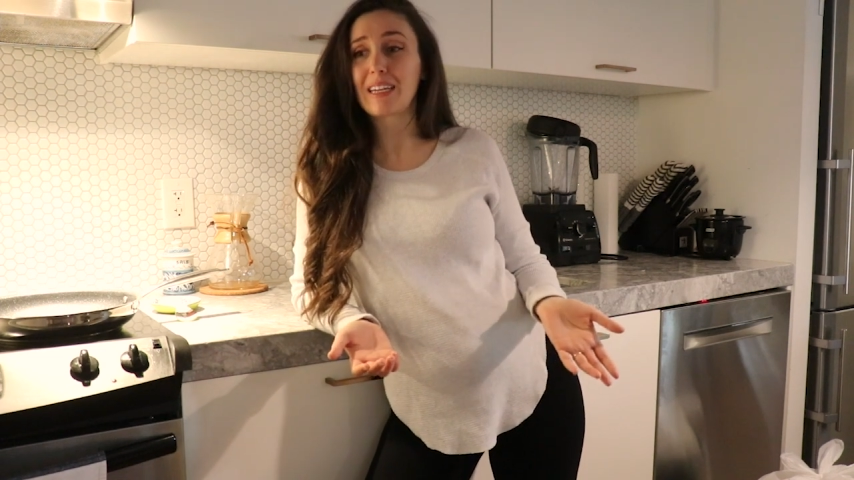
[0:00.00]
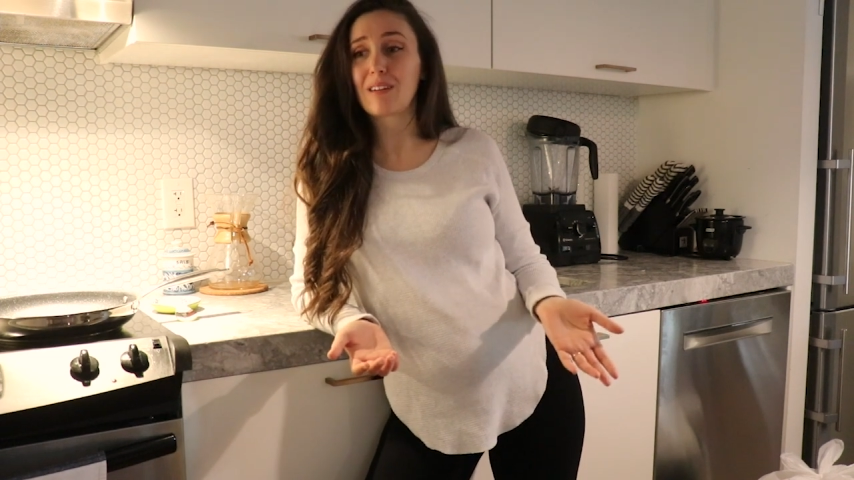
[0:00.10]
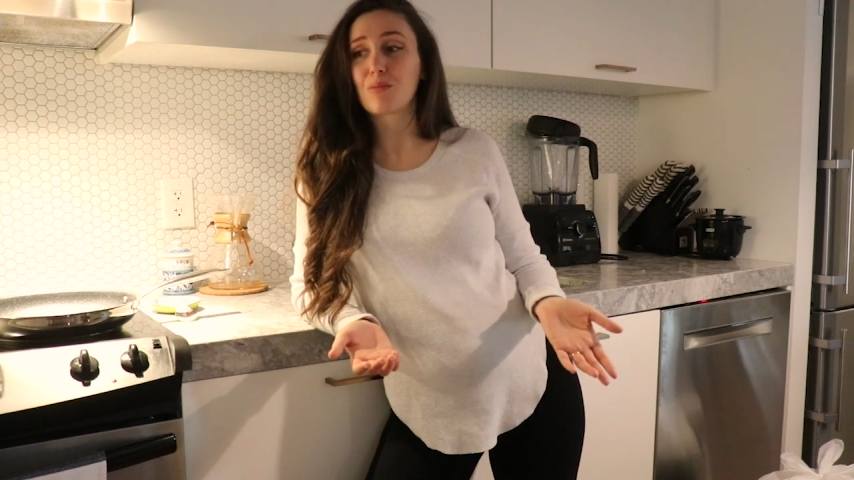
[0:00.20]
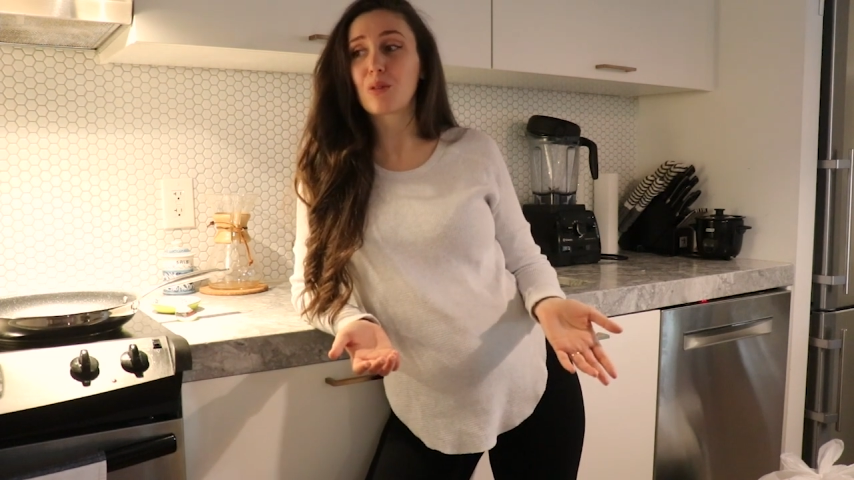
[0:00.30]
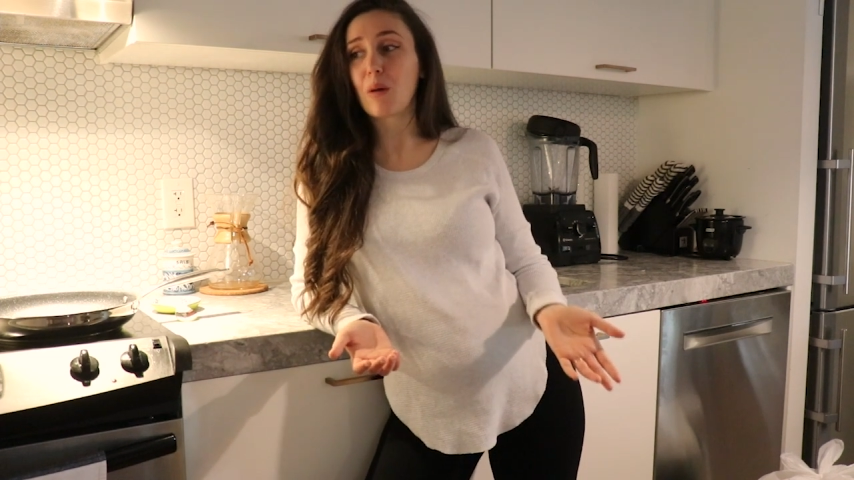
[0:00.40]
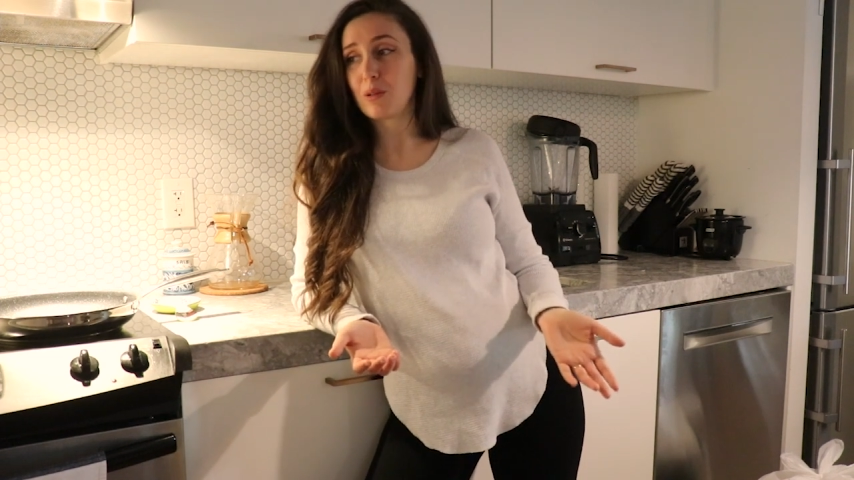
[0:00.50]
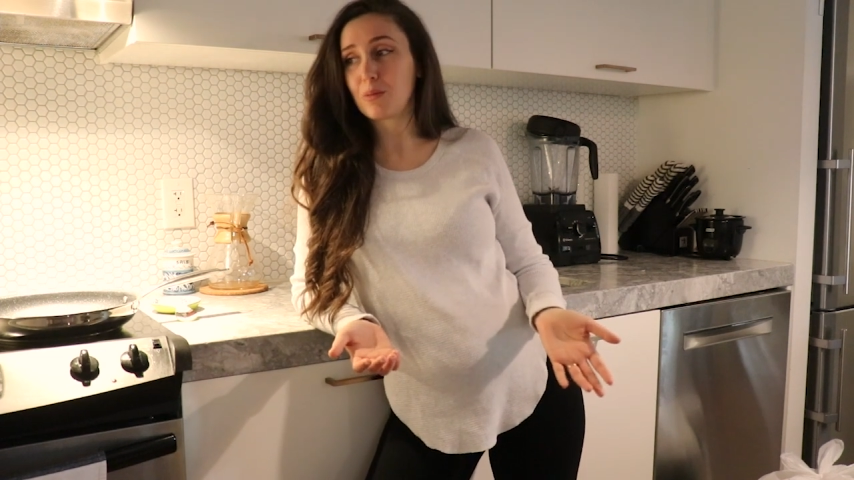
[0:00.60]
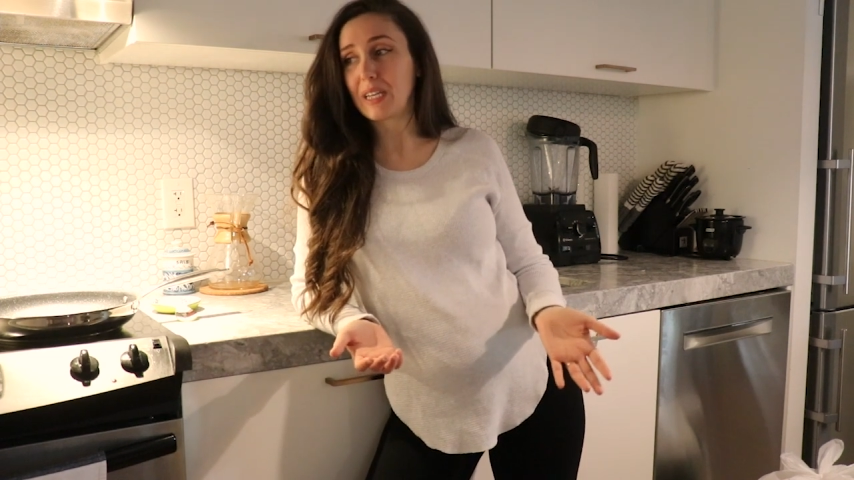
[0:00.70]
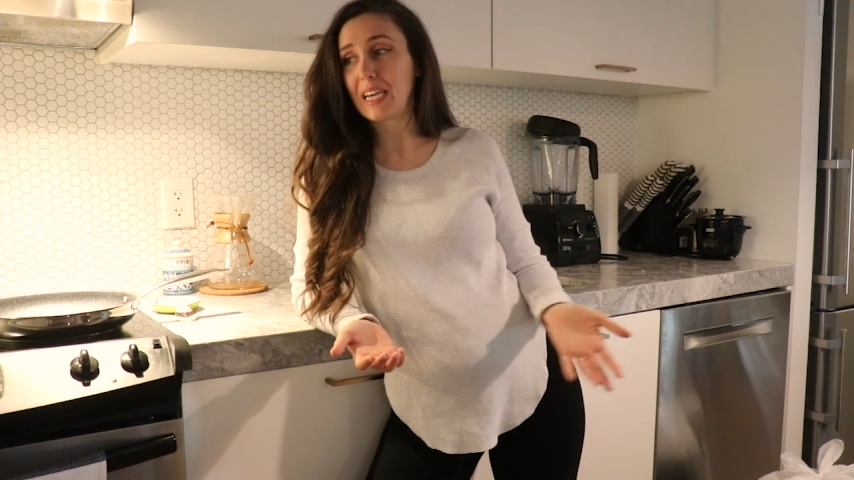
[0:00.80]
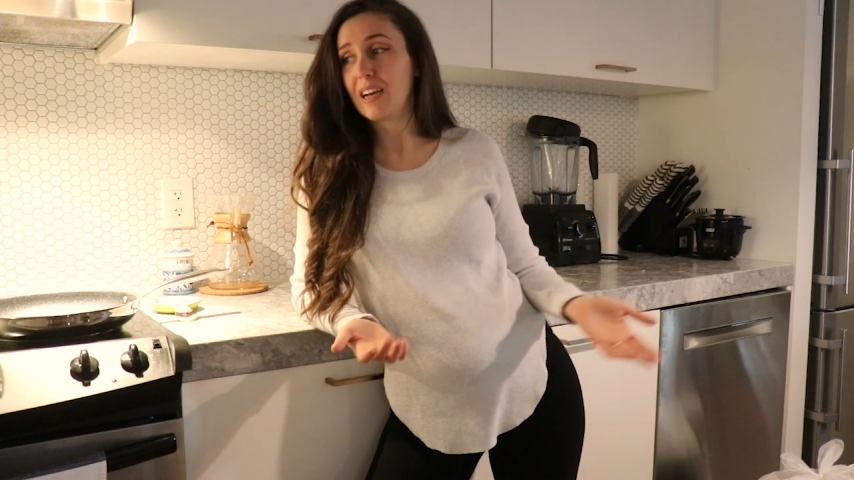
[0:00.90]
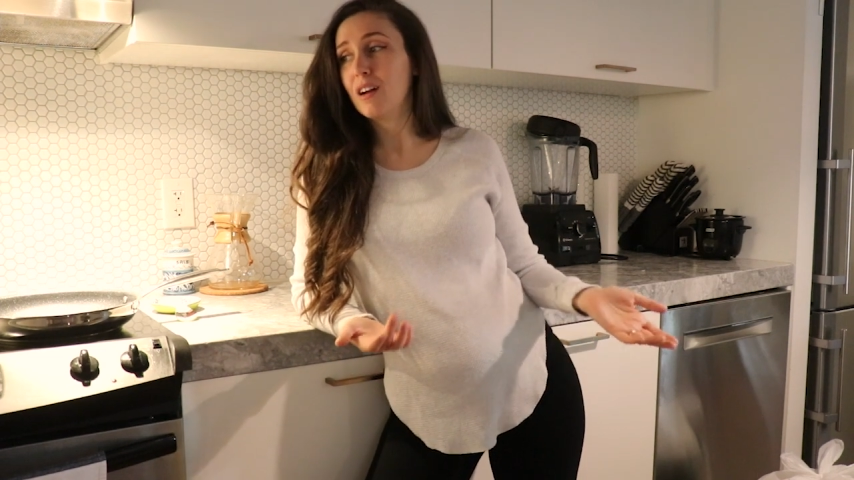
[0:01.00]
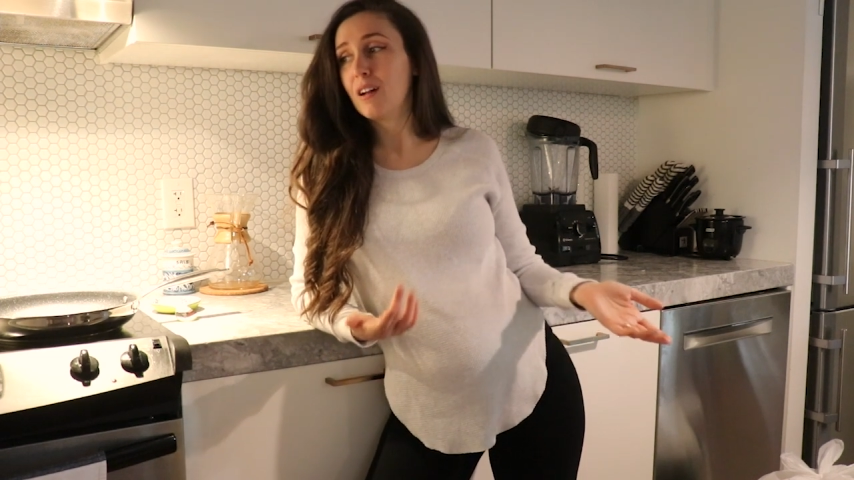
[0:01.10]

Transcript: in probably